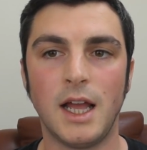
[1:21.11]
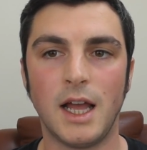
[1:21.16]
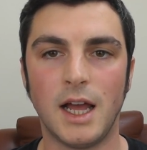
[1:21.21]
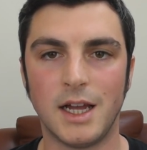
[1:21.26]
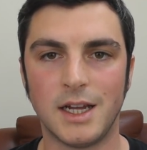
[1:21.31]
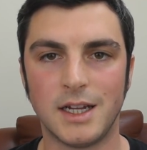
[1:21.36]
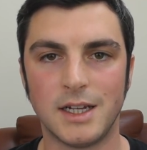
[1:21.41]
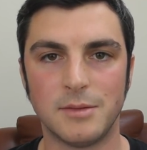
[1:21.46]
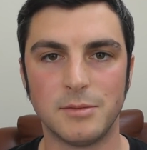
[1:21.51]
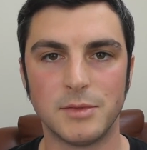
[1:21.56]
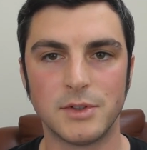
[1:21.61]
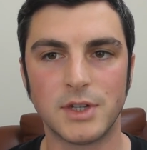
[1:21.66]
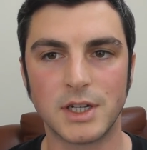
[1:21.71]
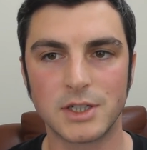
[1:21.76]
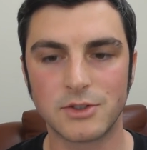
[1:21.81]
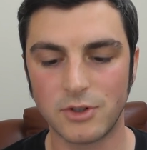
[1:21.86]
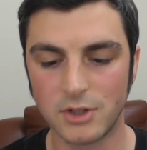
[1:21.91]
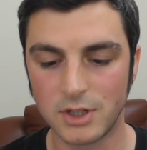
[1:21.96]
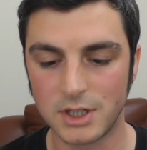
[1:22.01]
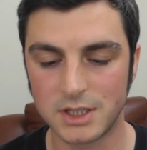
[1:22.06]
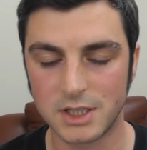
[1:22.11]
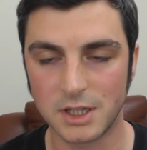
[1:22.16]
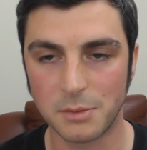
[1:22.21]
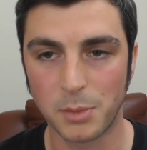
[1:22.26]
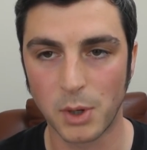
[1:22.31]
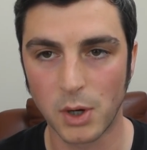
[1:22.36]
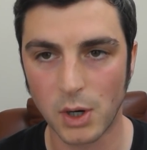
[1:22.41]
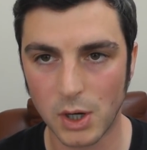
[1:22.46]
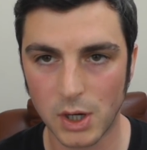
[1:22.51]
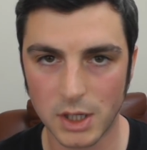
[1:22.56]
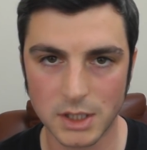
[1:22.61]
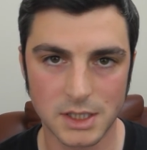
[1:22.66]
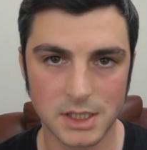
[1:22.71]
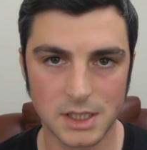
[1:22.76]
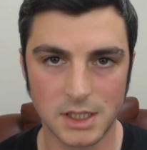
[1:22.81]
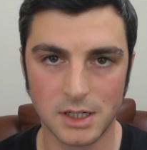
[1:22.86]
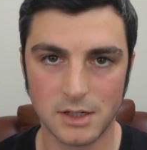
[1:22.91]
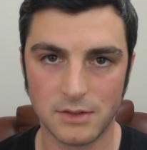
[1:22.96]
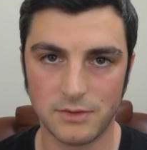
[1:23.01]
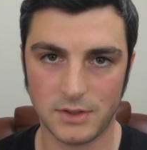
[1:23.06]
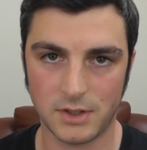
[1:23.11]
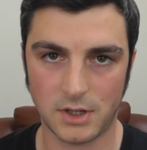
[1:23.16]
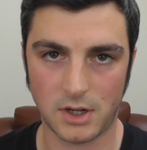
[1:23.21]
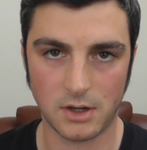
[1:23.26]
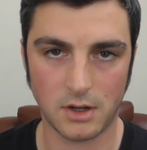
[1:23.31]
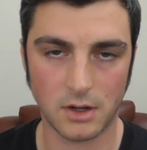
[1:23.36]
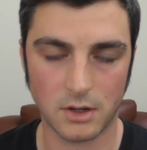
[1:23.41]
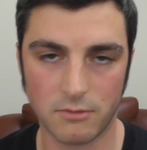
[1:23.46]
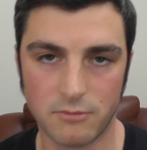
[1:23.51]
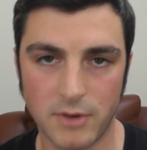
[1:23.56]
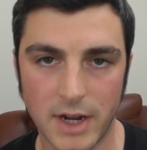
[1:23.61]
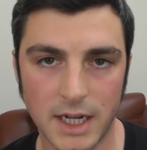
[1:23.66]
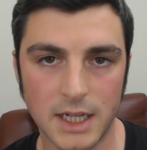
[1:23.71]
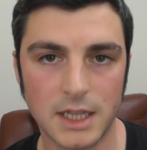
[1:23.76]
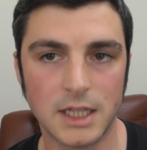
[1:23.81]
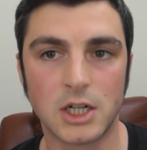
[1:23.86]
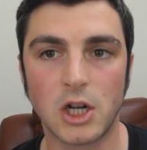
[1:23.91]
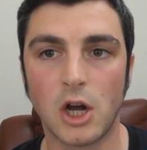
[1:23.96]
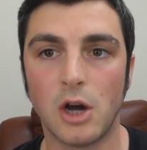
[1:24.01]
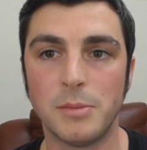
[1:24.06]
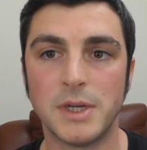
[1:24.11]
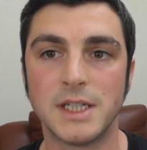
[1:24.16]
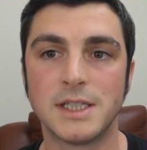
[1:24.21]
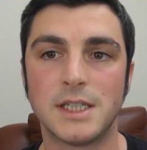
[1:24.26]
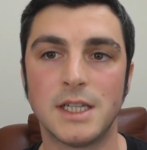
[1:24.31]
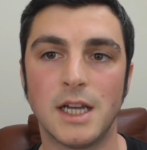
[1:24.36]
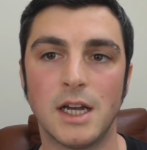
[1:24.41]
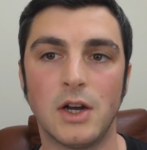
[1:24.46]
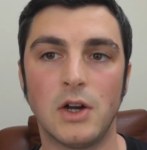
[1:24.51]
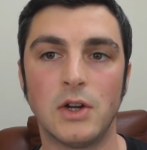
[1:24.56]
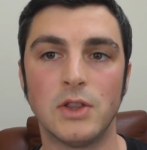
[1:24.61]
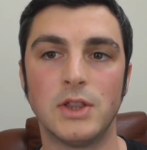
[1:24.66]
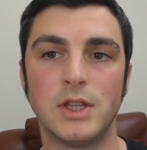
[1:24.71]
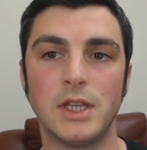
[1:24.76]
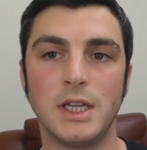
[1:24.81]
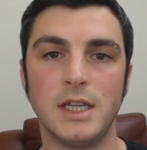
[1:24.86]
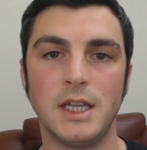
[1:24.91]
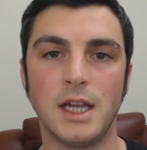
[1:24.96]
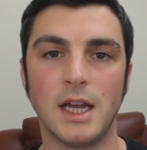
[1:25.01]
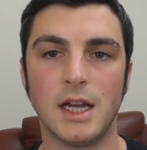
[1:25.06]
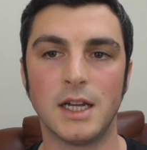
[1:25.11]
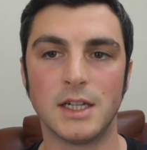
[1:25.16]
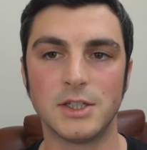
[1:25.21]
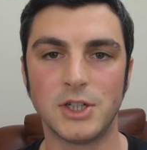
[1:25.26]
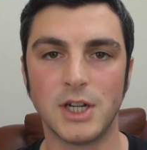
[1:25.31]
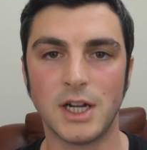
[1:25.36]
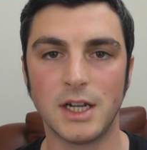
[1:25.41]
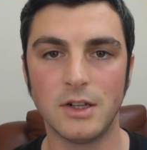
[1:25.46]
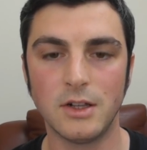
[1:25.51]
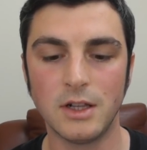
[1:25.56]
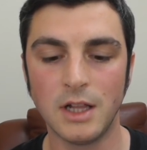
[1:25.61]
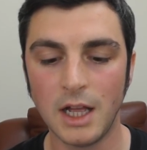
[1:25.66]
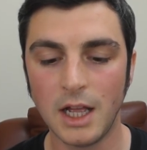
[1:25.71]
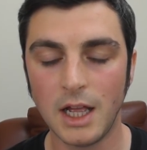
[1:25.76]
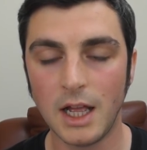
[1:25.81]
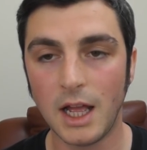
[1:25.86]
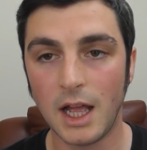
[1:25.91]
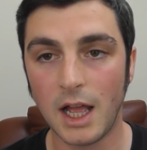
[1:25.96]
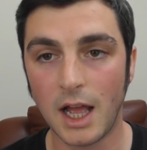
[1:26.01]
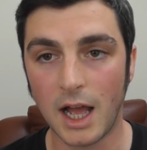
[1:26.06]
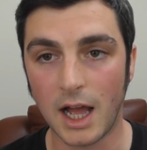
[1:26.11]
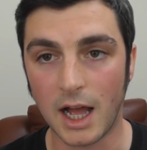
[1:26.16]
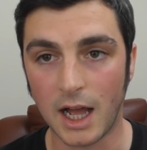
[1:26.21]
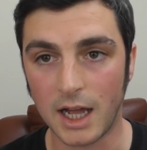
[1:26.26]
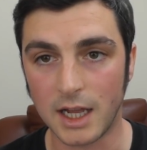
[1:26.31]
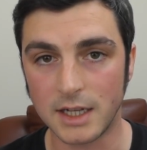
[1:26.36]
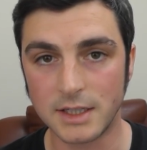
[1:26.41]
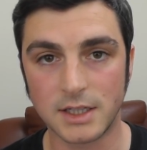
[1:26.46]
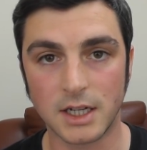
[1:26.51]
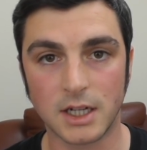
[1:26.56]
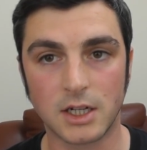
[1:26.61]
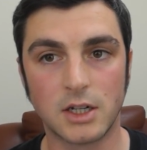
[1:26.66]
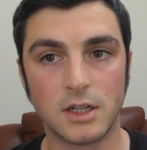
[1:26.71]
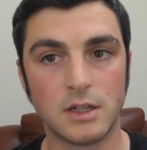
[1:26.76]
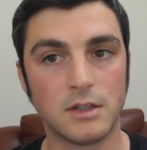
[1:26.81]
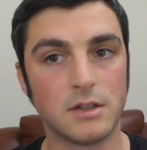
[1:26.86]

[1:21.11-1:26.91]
Thanks for all your support and stuff. Regular commenter on the channel and a